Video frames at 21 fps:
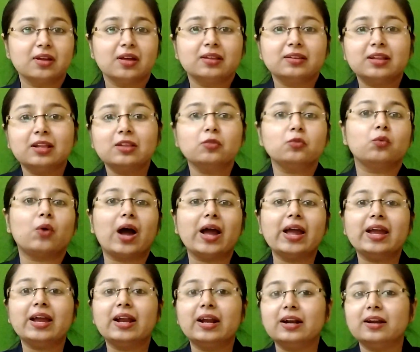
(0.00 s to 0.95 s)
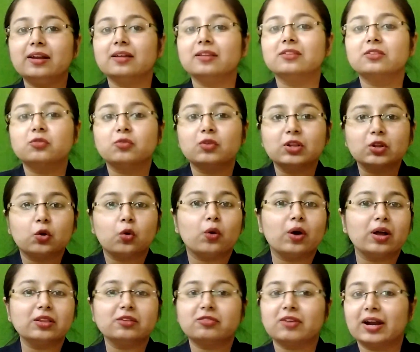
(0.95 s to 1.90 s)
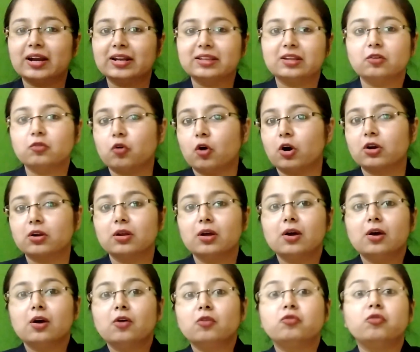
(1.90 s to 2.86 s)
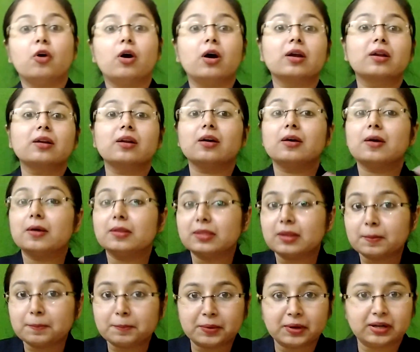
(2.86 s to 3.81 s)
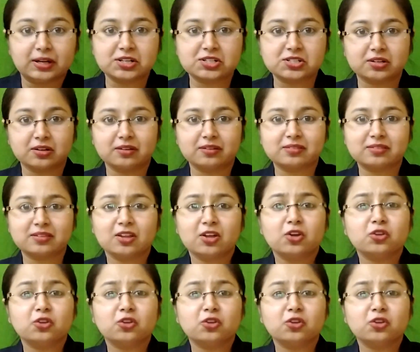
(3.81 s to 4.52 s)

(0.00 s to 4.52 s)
Then why Indians will go and fight the war for the Britishers?